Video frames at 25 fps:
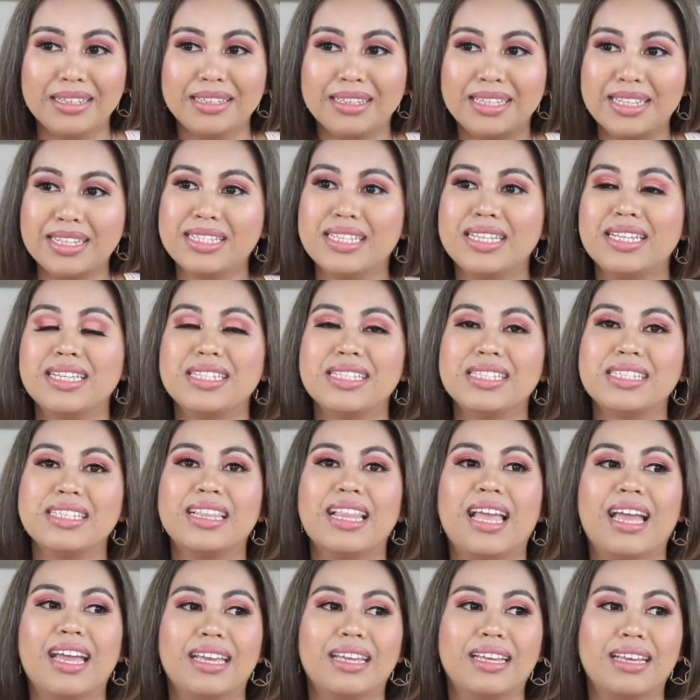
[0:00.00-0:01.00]
This is
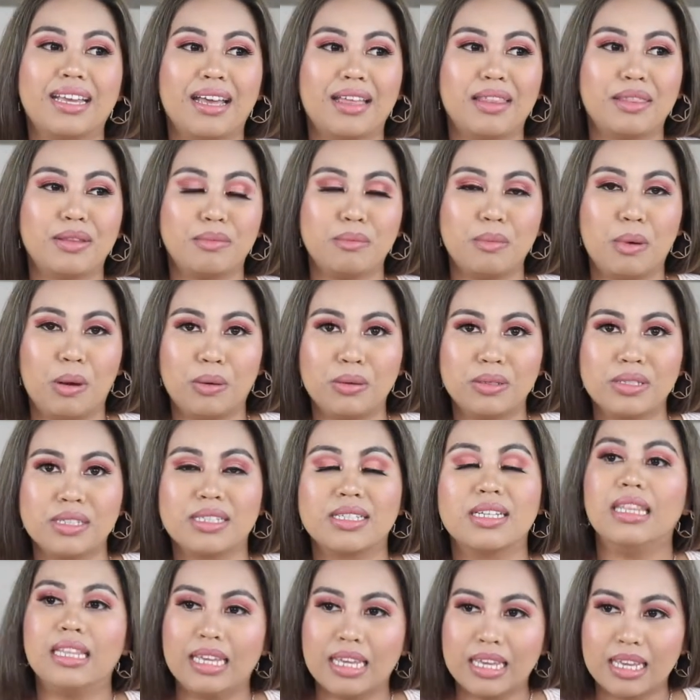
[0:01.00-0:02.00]
like the
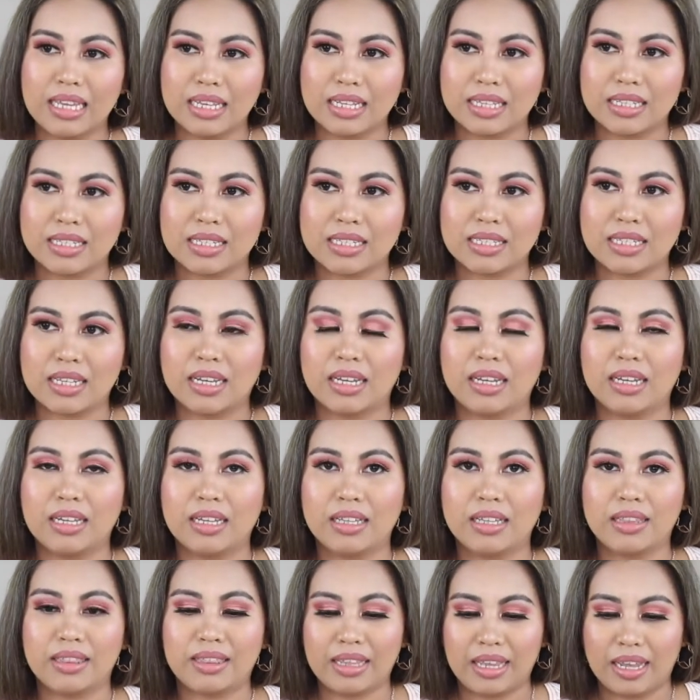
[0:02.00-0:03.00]
most least
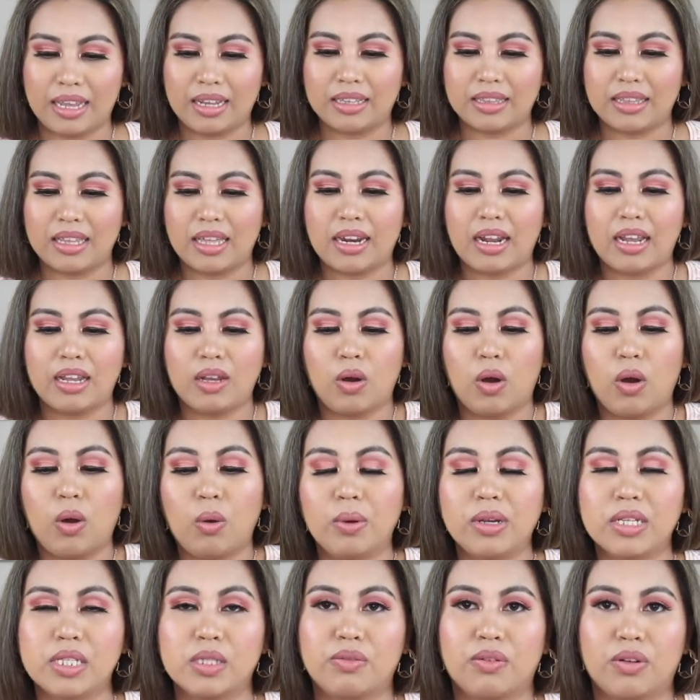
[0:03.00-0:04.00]
thing that I
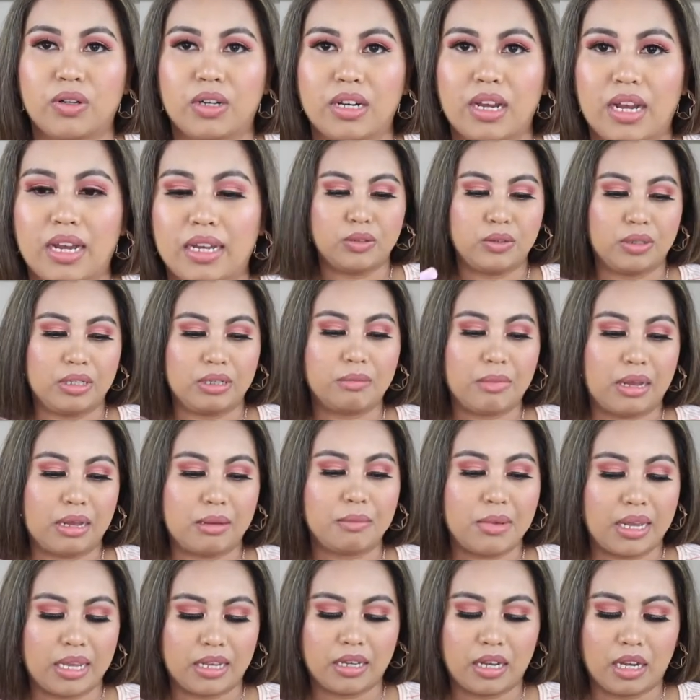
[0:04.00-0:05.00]
always forgot to do in my
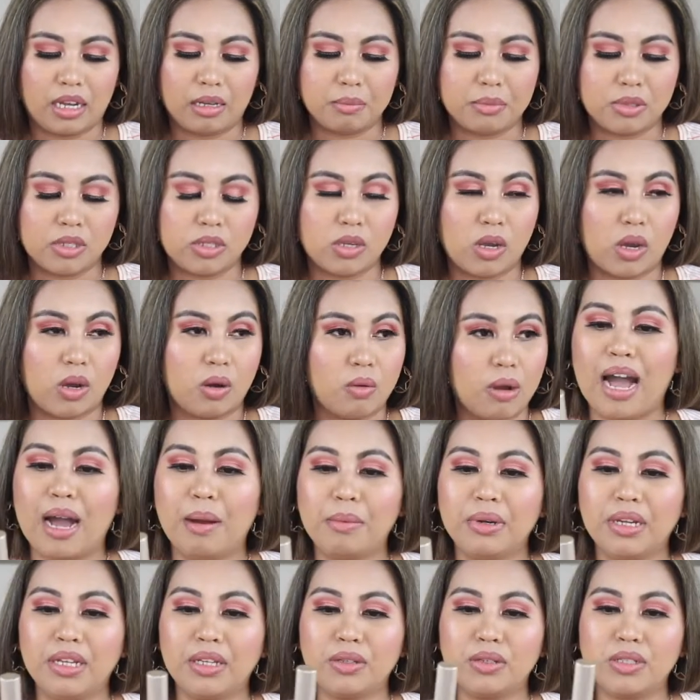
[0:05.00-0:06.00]
makeup. So
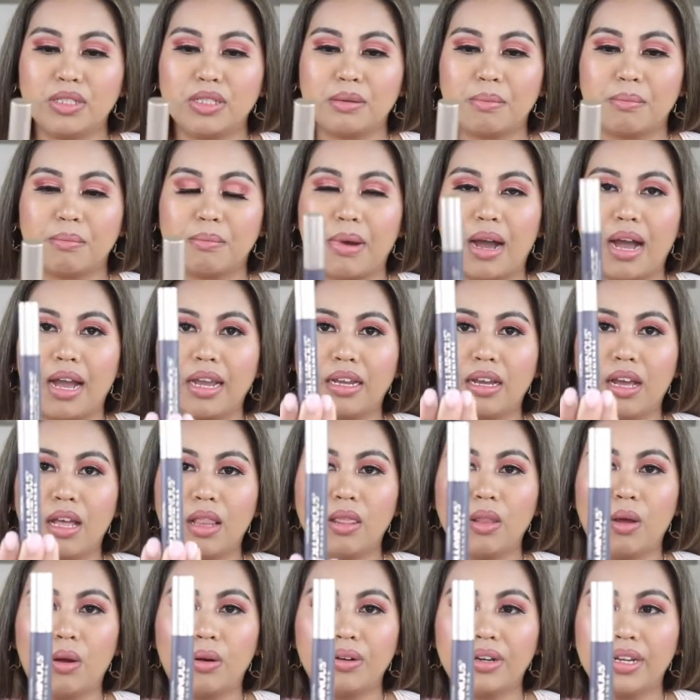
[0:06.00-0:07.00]
I'm gonna use my
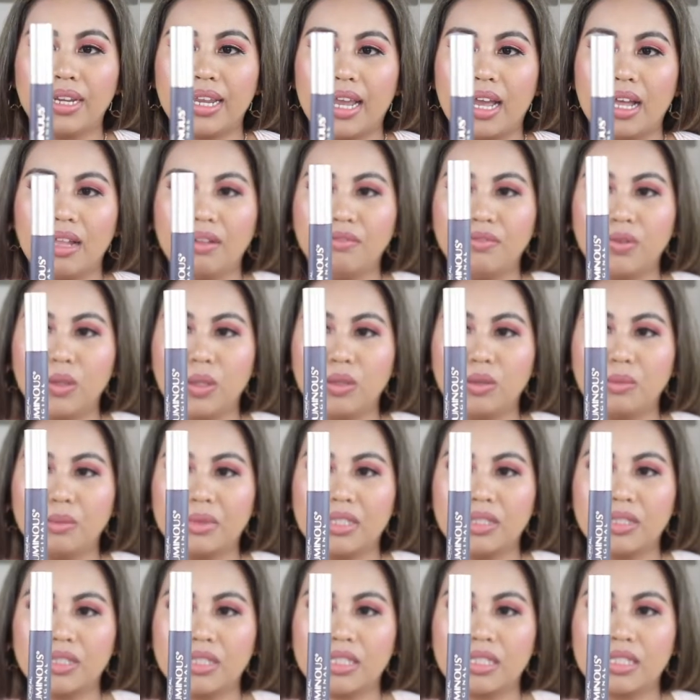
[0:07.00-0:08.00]
L'Oreal
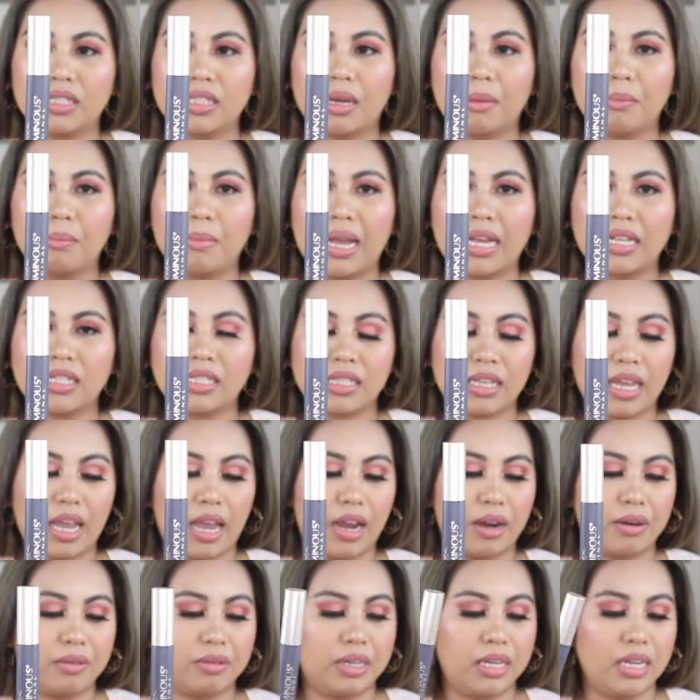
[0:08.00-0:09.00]
Voluminous
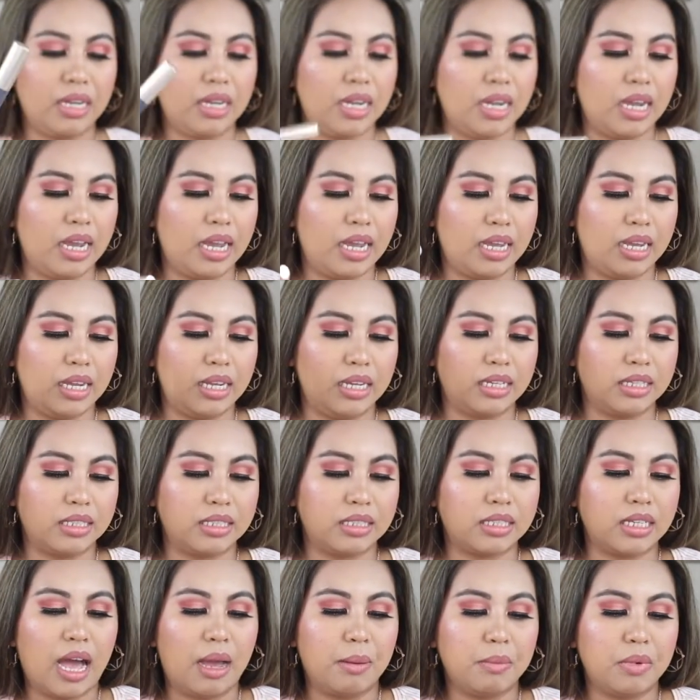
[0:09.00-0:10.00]
Mascara,
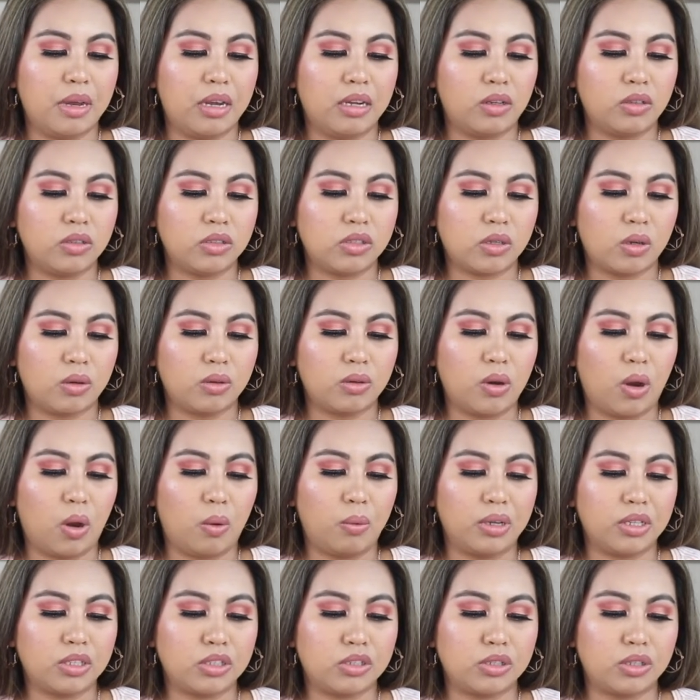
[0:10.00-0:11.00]
and I'm also
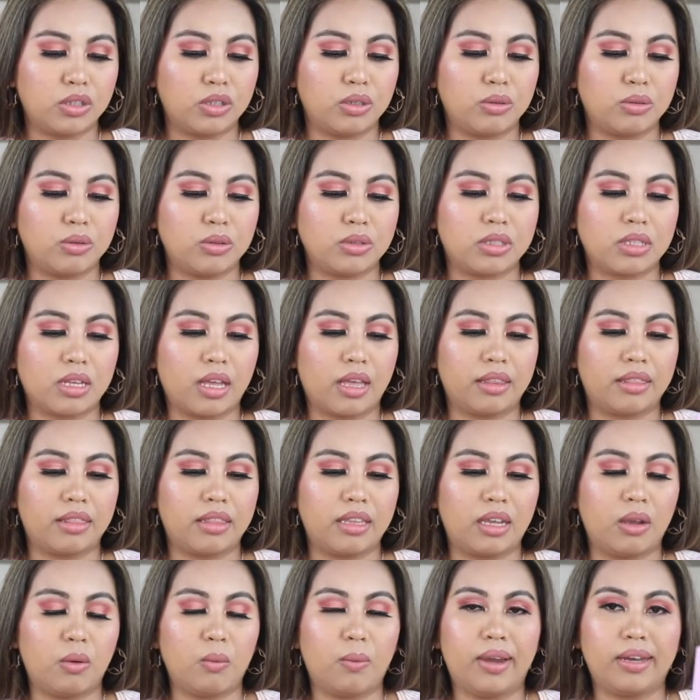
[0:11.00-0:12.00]
going to use
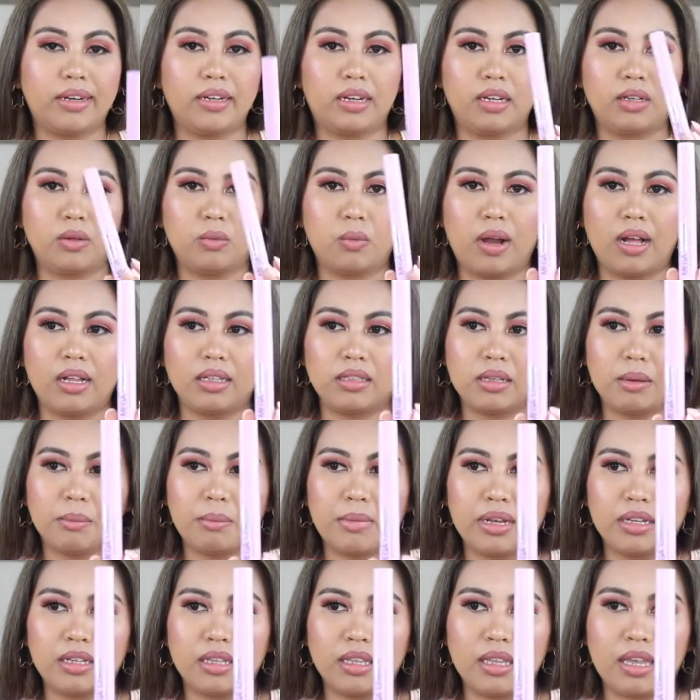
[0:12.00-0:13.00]
the Wet n Wild
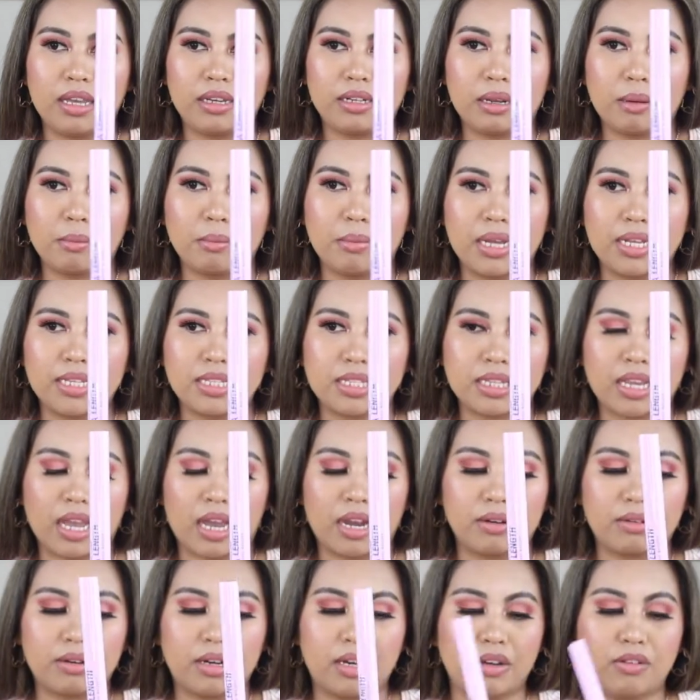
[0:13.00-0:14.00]
Megalan
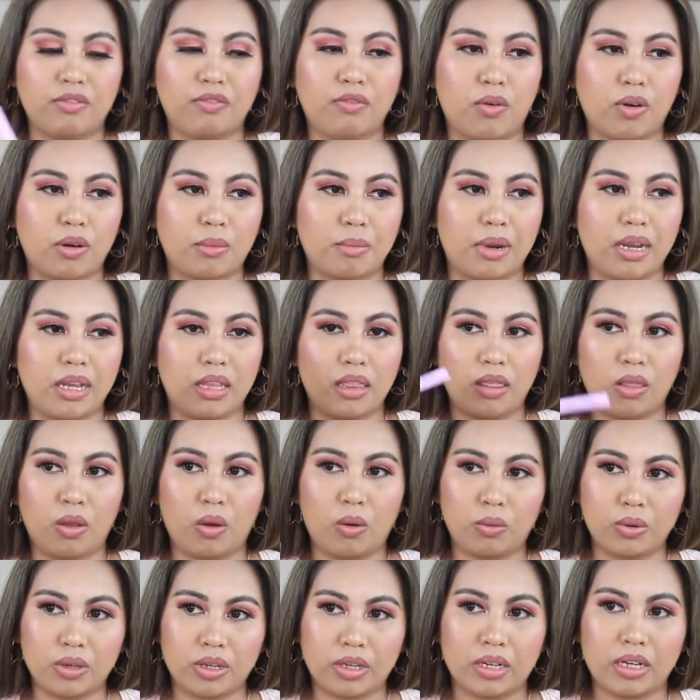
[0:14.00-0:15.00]
Mascara for my
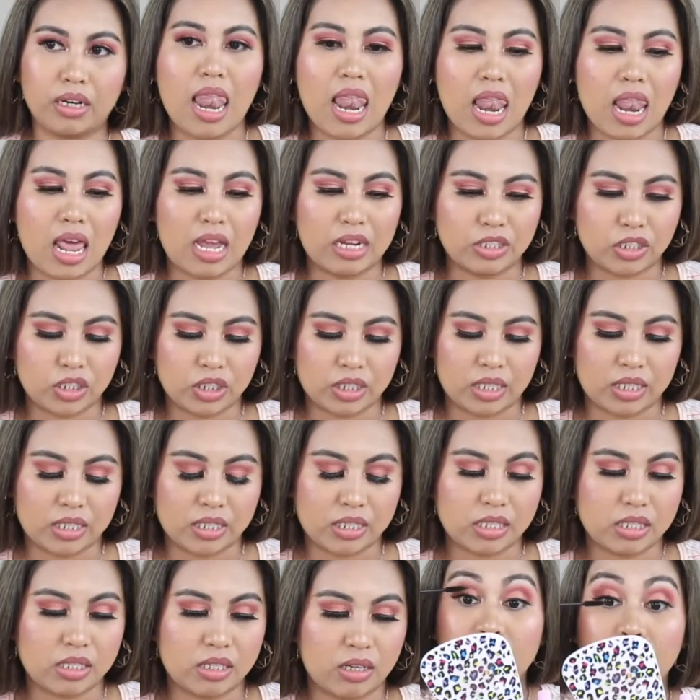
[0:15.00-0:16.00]
lower
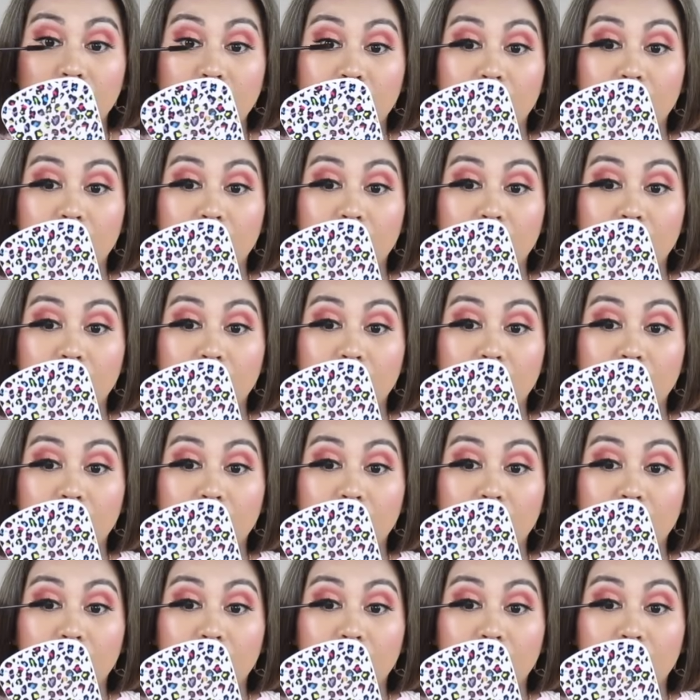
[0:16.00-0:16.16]
lashes.